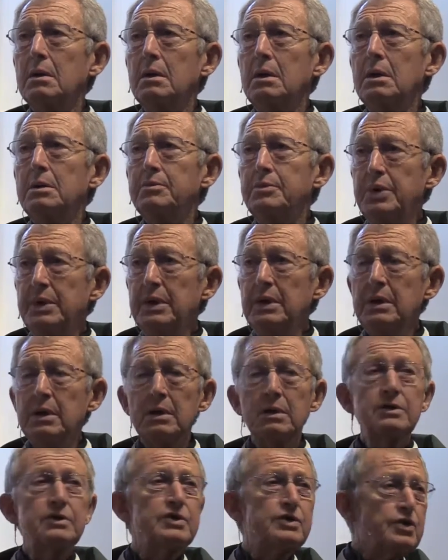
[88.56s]
and
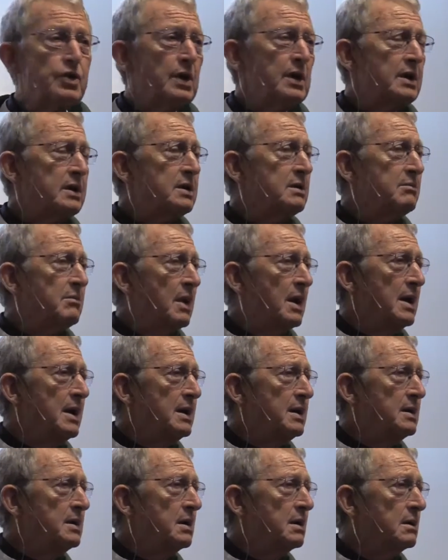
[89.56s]
being and strength and
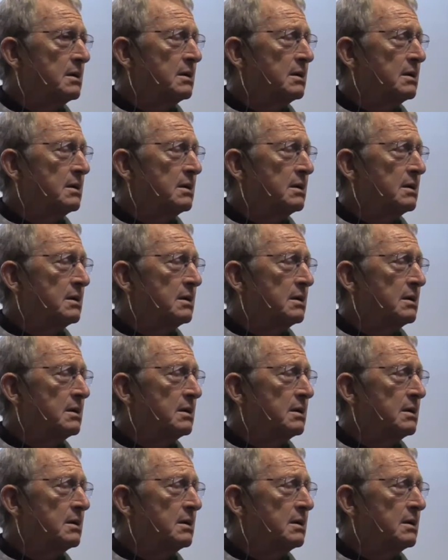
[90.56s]
mind?